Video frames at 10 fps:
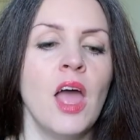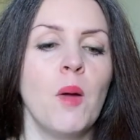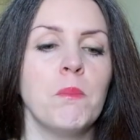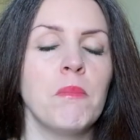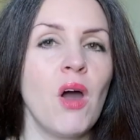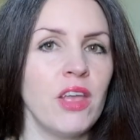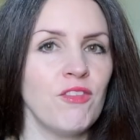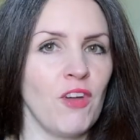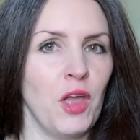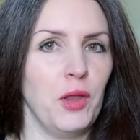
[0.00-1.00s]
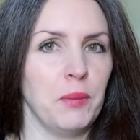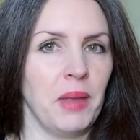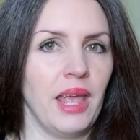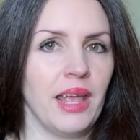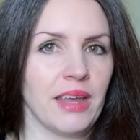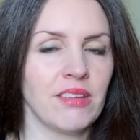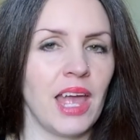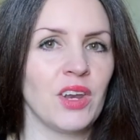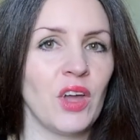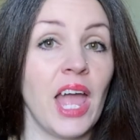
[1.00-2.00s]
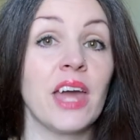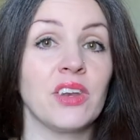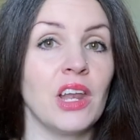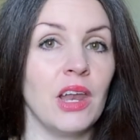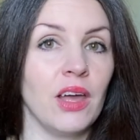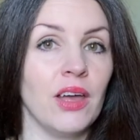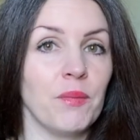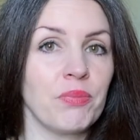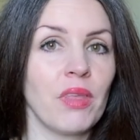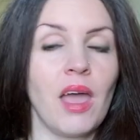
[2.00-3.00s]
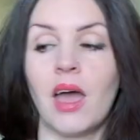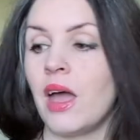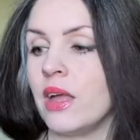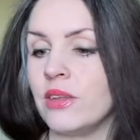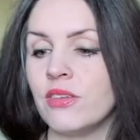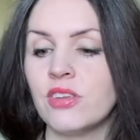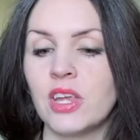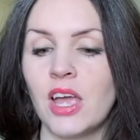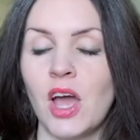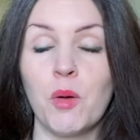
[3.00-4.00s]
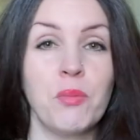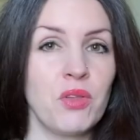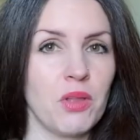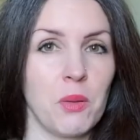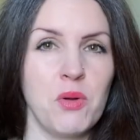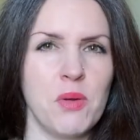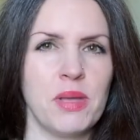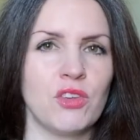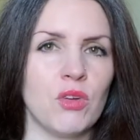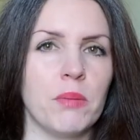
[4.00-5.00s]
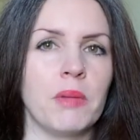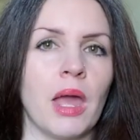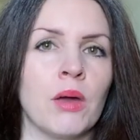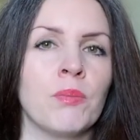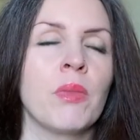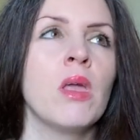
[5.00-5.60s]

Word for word: my phone pinged and I had an alert and I'll put I'll put a picture up now